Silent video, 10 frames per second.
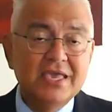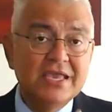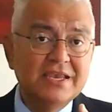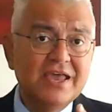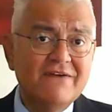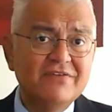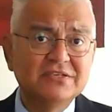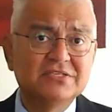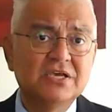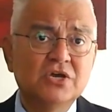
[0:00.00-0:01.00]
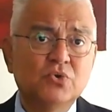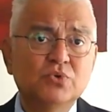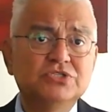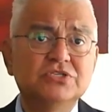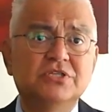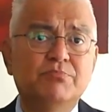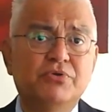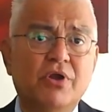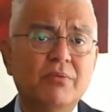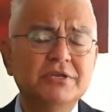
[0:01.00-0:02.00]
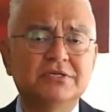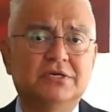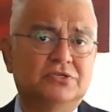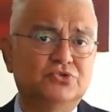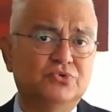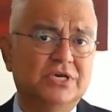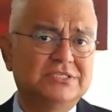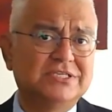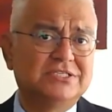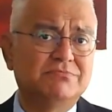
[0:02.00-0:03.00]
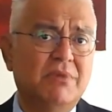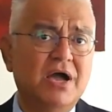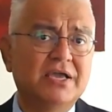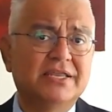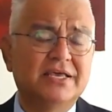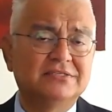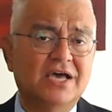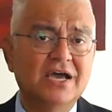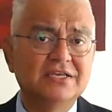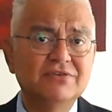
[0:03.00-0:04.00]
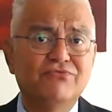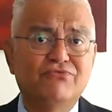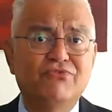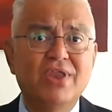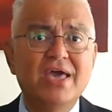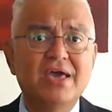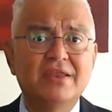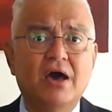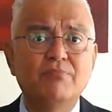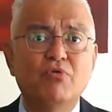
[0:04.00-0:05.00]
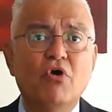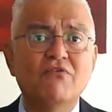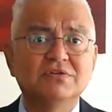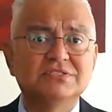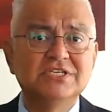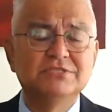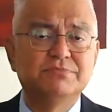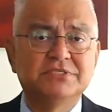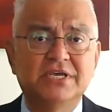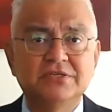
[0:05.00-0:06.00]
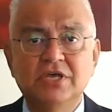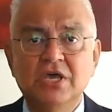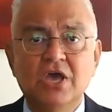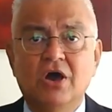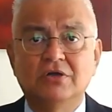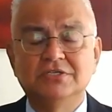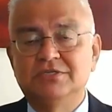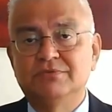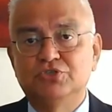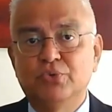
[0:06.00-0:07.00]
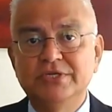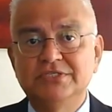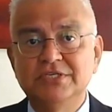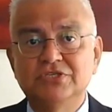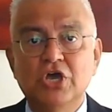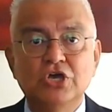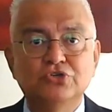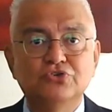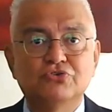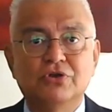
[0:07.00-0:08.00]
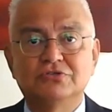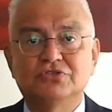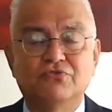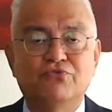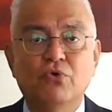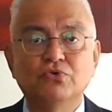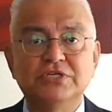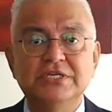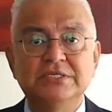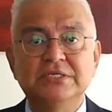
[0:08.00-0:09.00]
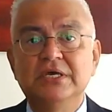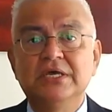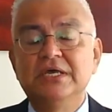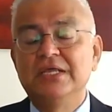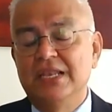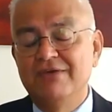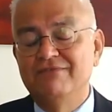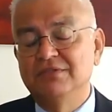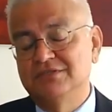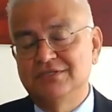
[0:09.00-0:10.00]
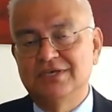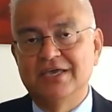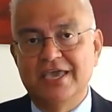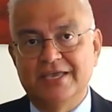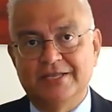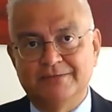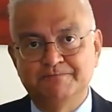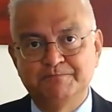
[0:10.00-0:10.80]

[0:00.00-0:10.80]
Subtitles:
India VIX, which is the barometer to assess market anxiety, flared up over 6% on December 26 to cross the 14 levels again.